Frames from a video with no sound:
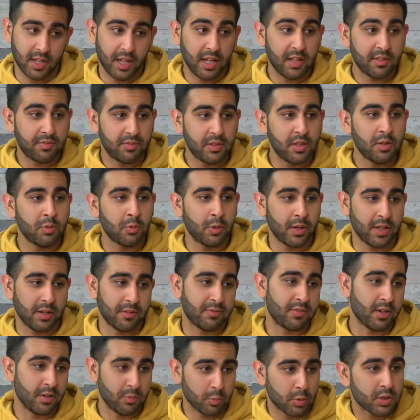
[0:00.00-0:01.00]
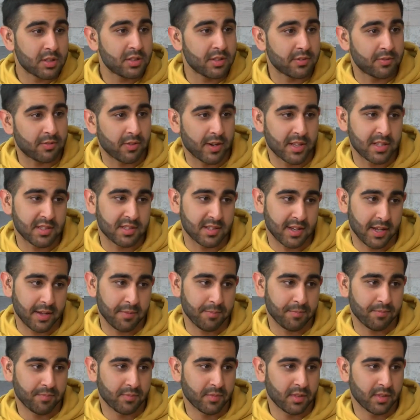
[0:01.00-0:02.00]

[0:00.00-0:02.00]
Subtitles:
if you were your friend, what's your friend's name?